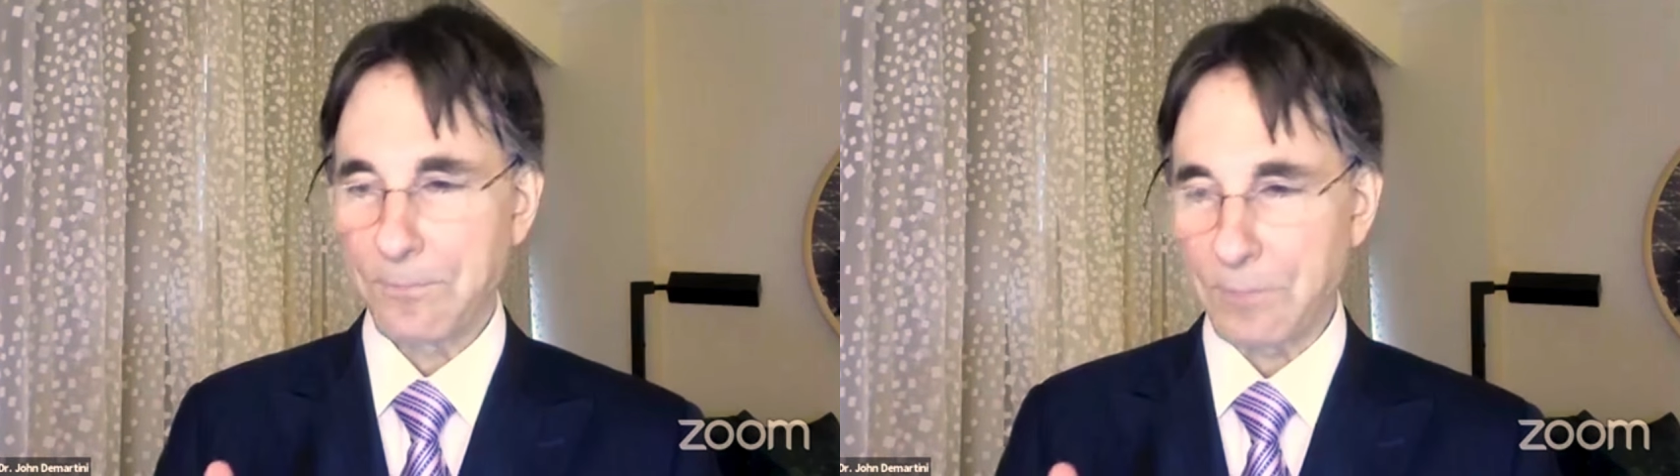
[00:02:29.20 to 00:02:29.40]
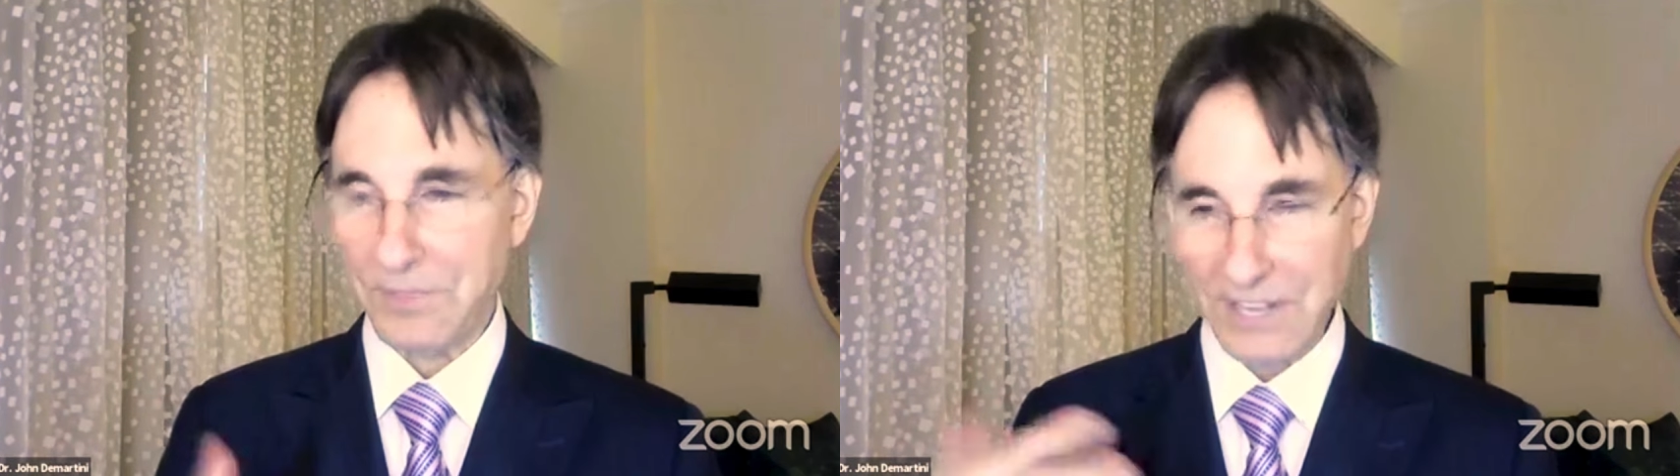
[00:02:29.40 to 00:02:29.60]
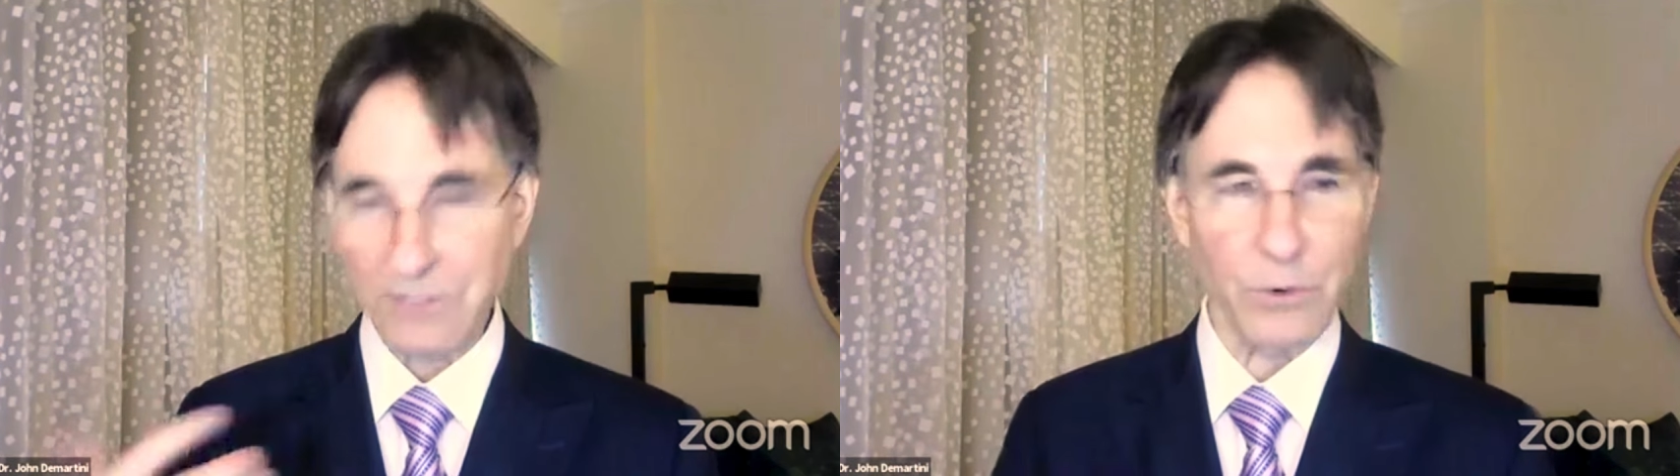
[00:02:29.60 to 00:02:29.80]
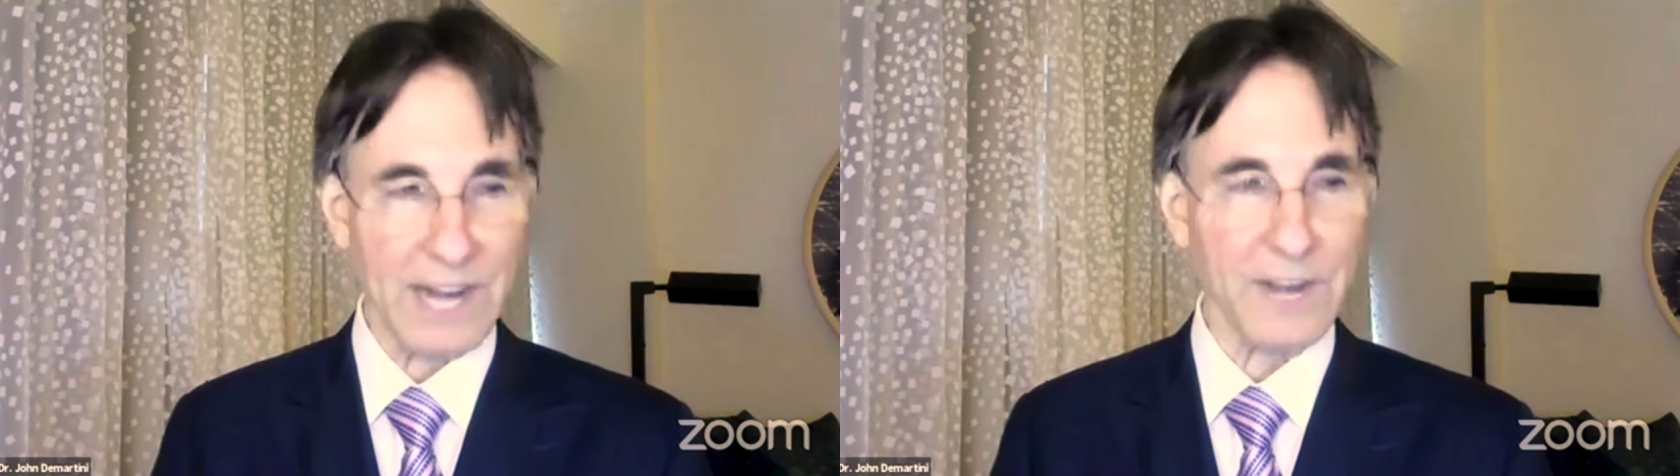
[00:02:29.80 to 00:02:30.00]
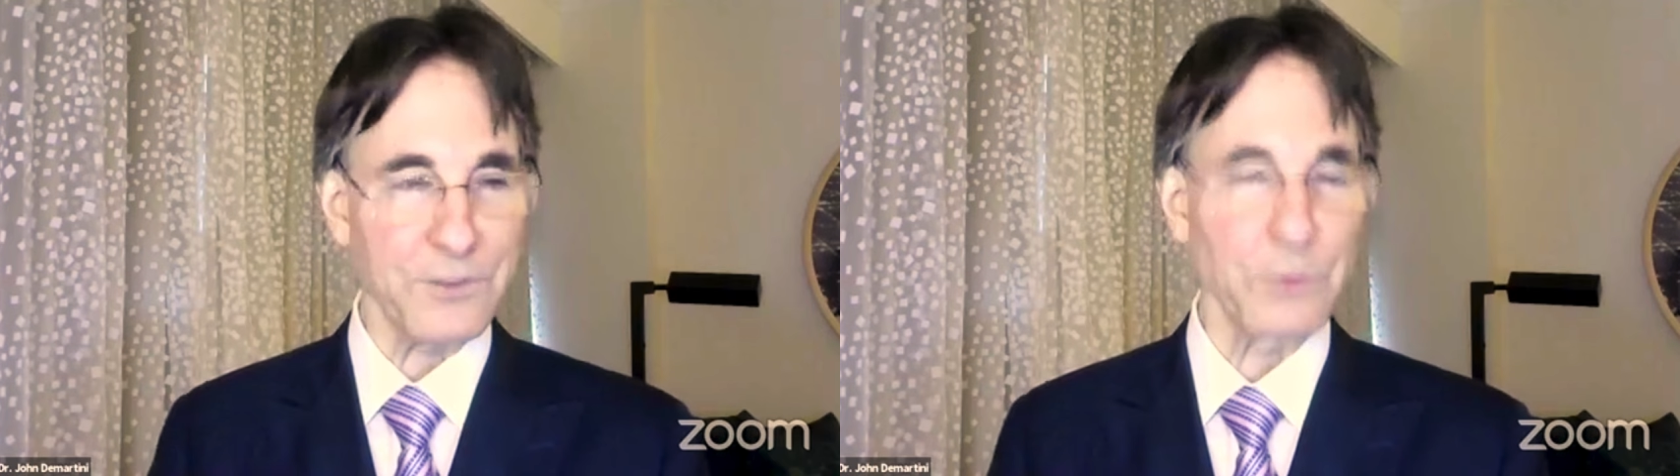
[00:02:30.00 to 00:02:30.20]
but that's
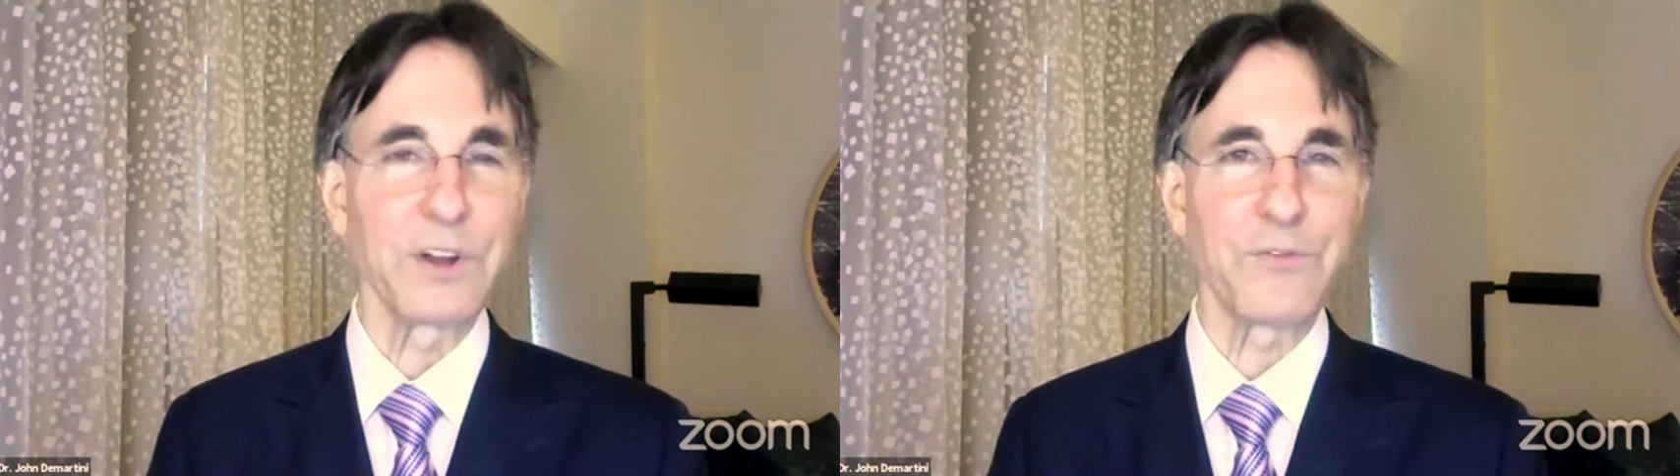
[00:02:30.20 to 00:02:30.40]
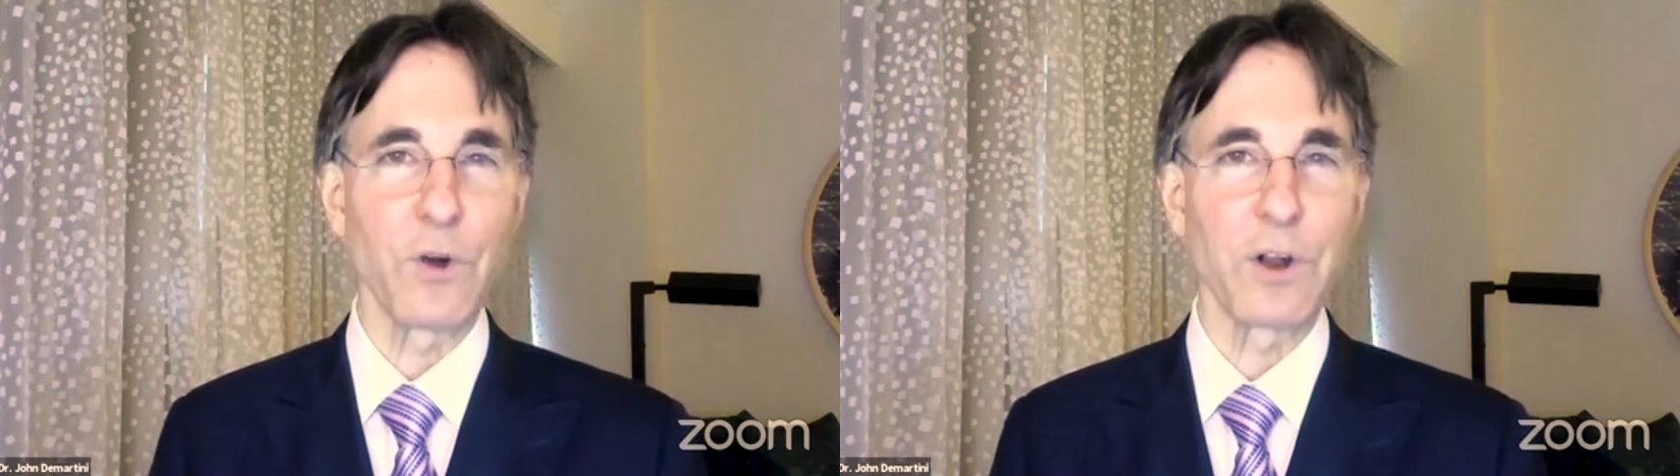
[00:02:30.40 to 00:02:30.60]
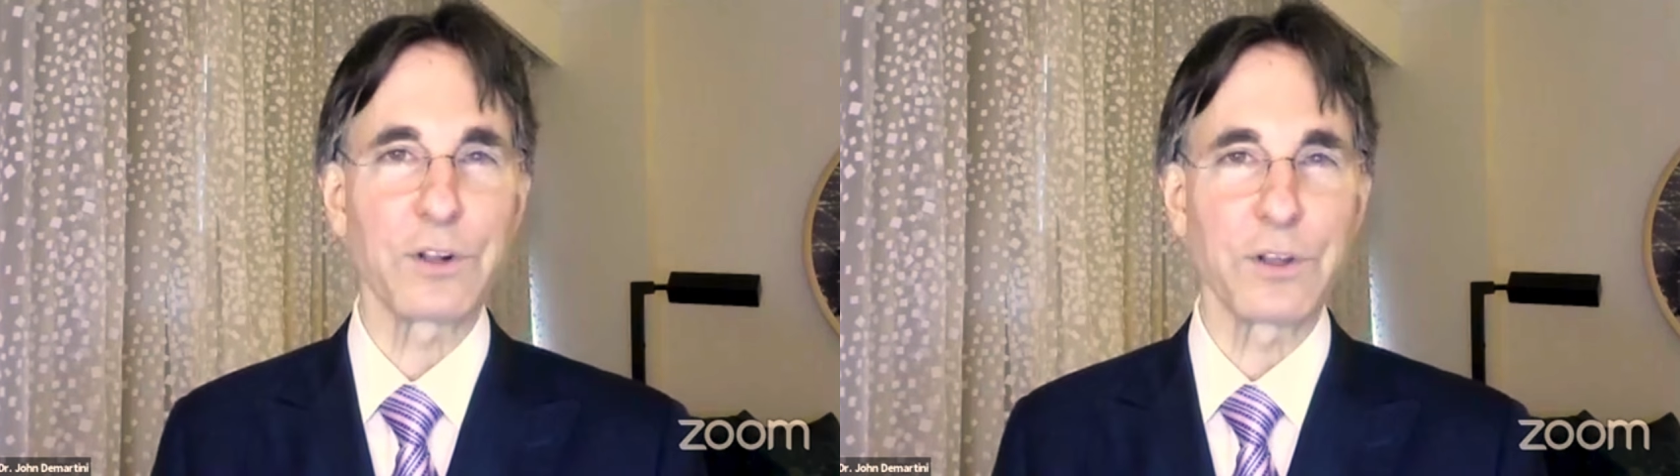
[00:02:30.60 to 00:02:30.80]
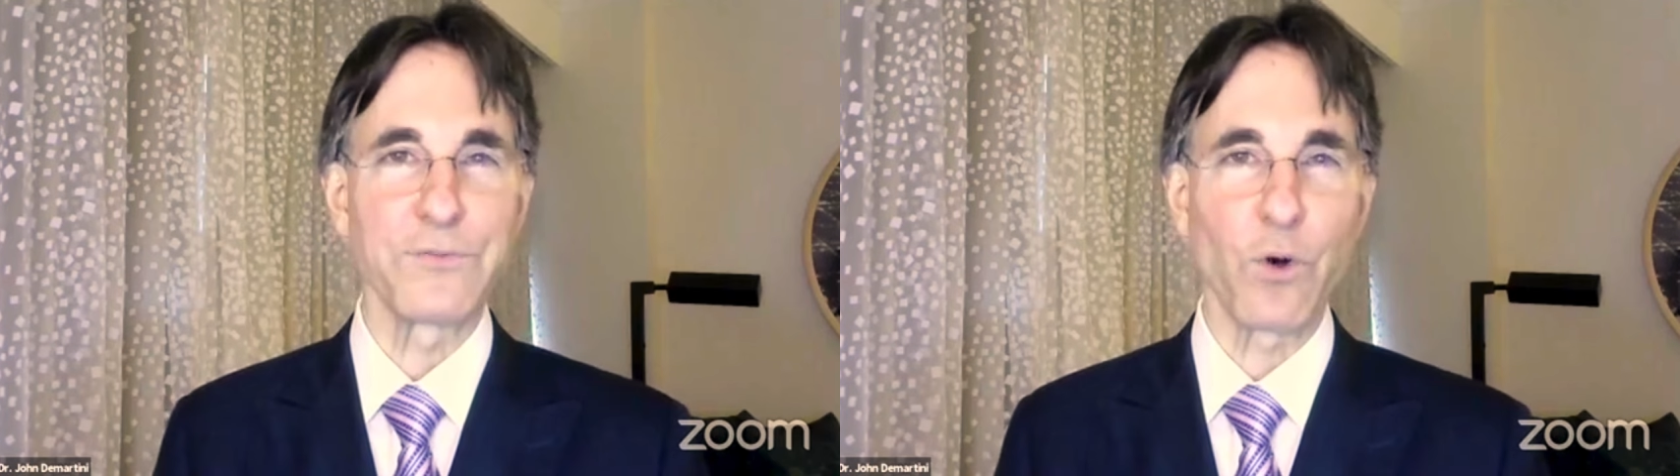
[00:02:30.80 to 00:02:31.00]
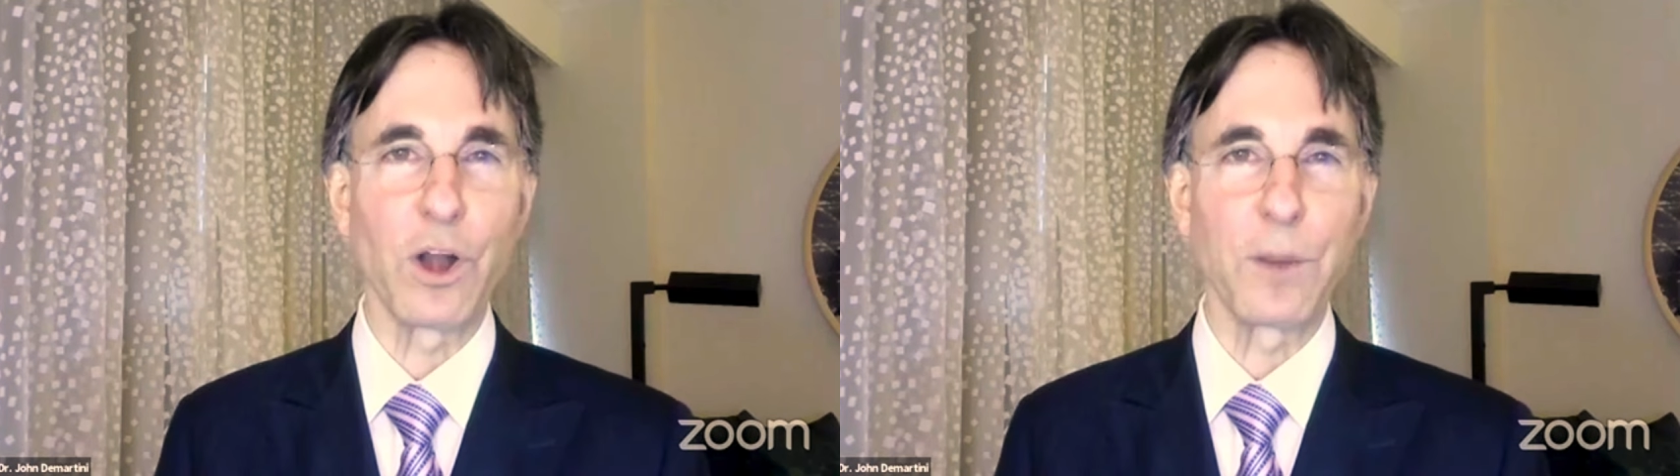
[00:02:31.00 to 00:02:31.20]
great if you want to
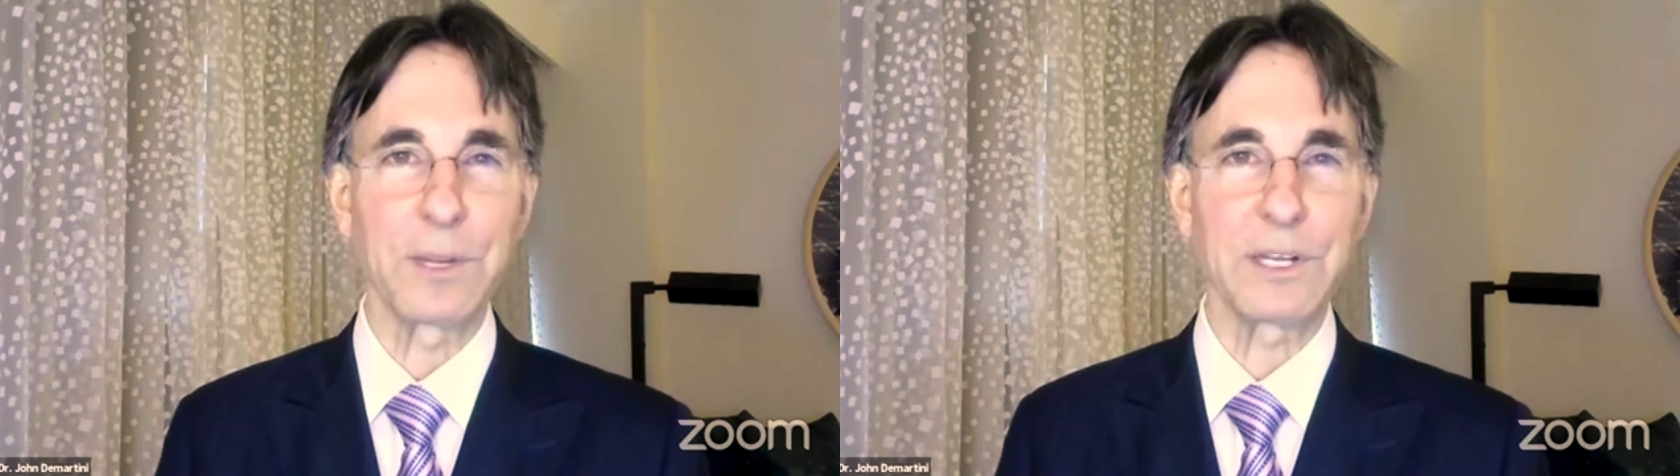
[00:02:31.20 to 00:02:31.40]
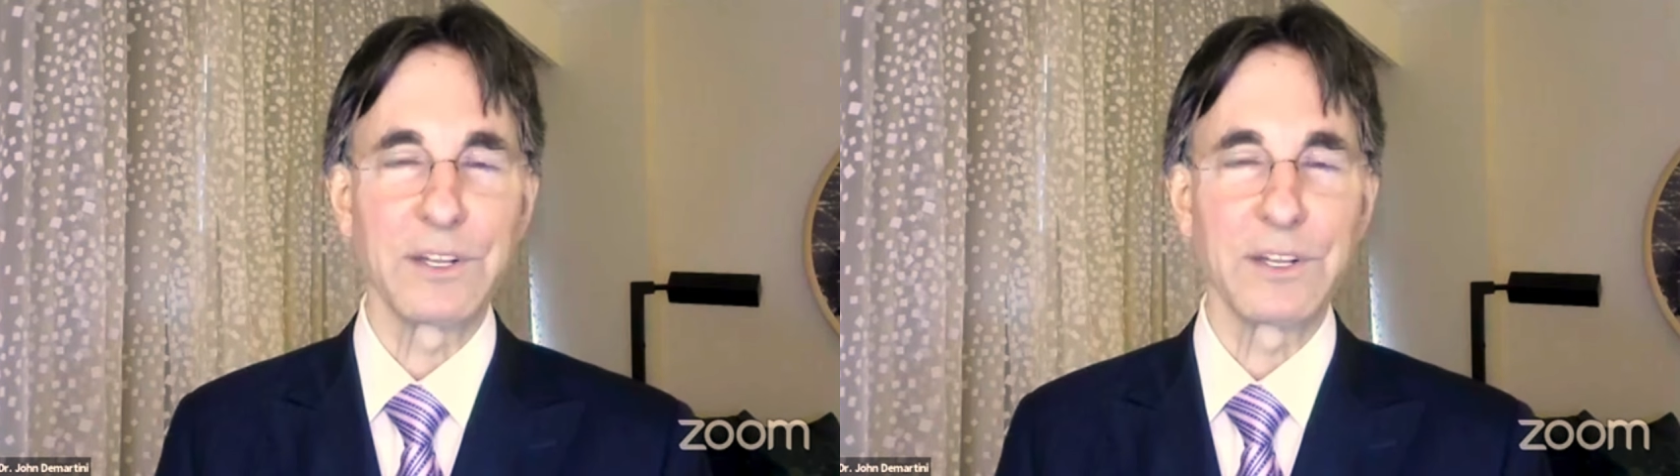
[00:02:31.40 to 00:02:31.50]
conform, but